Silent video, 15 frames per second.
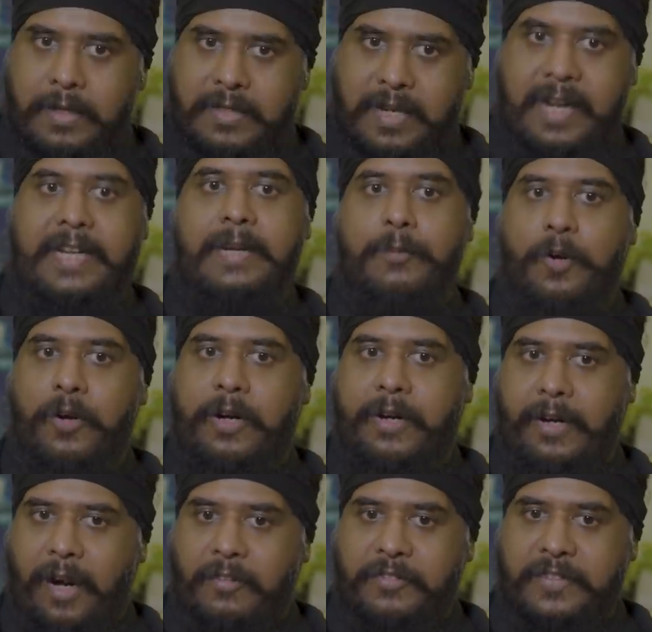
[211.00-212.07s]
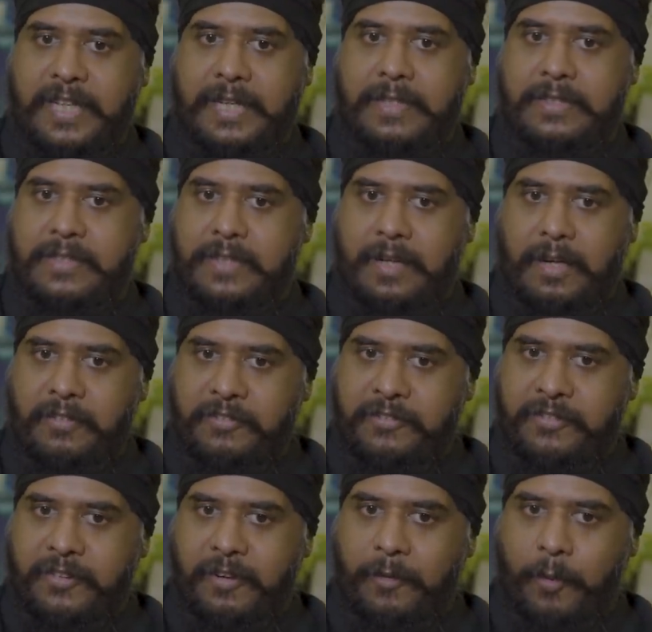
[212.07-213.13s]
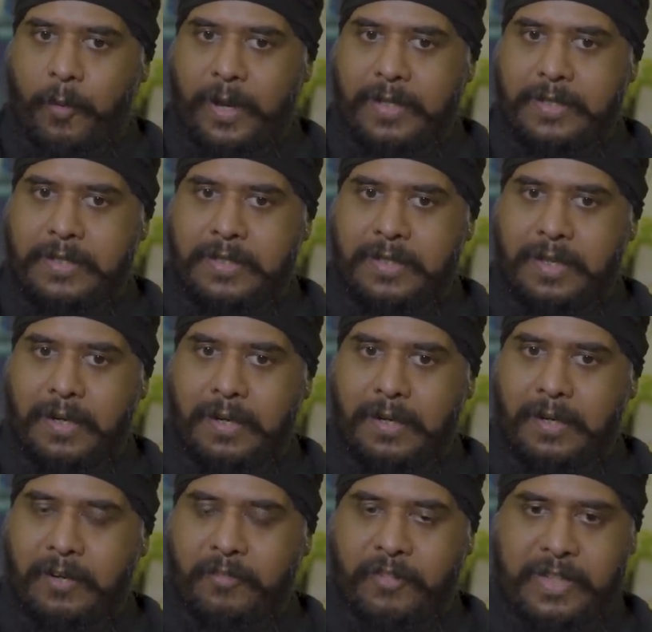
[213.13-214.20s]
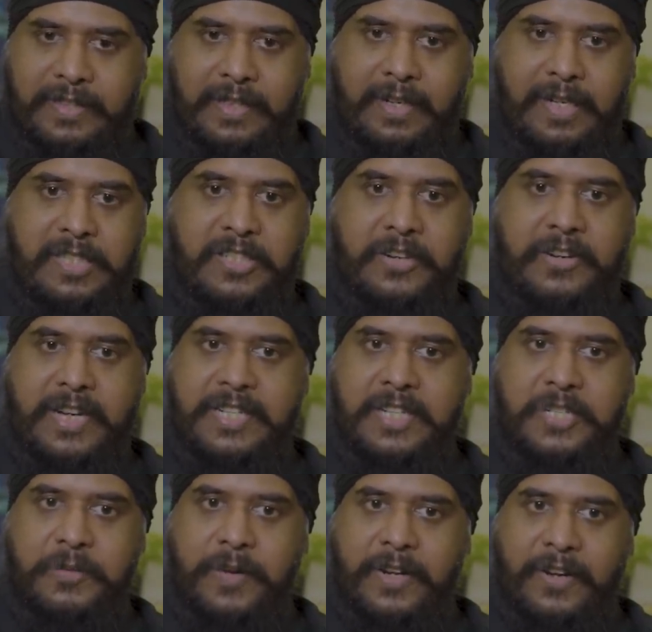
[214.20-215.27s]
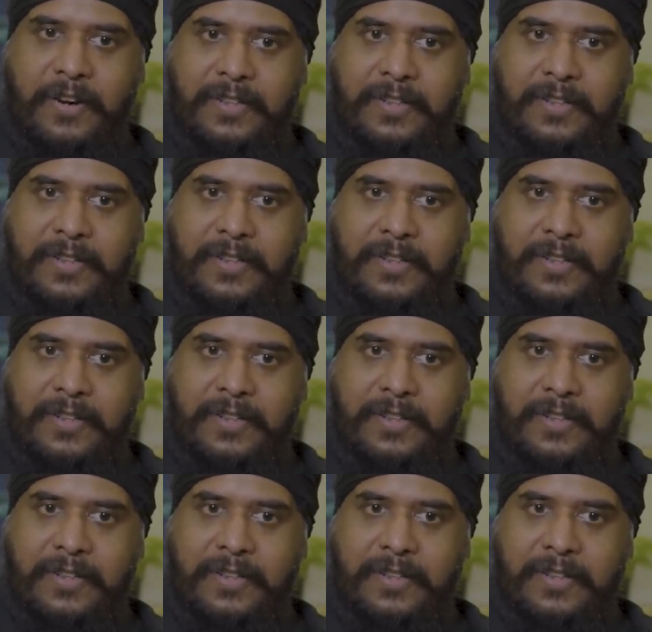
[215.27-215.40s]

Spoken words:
a slightly more crafty stuff, which where the considerations were